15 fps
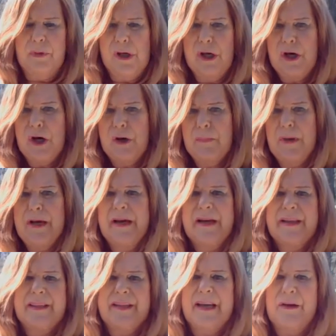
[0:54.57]
the blurb,
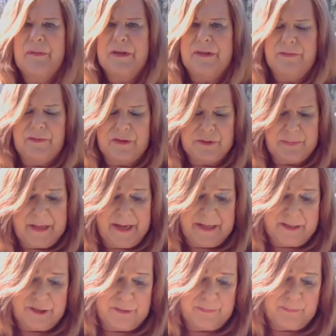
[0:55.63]
then they read the first
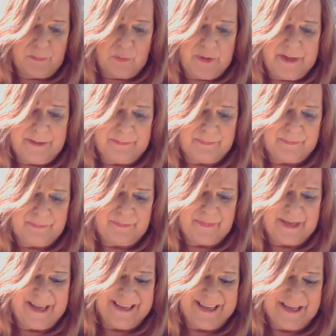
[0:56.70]
page. Well,
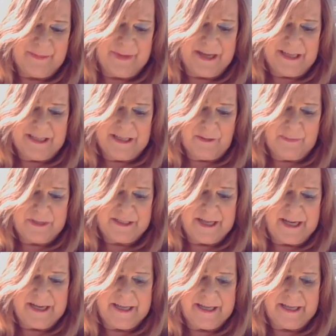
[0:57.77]
I kind of made a little
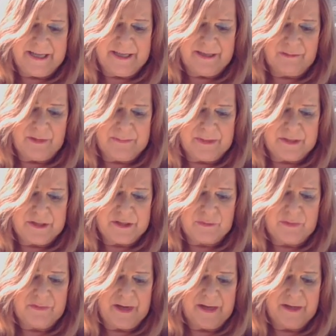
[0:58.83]
mistake in Red Bitch's
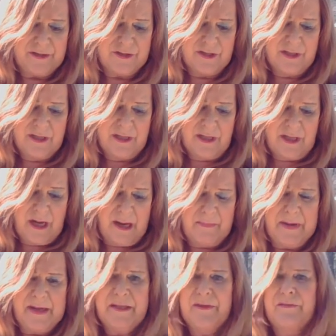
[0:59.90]
Revenge. I
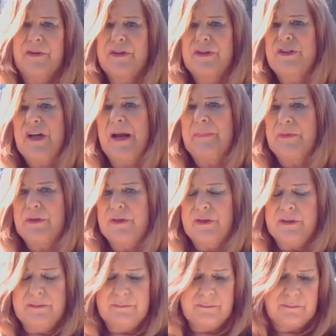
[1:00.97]
made the first chapter
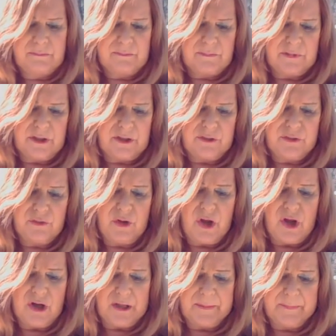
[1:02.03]
a little too
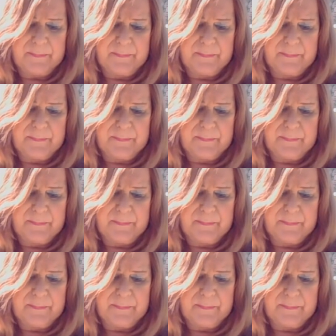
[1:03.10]
long.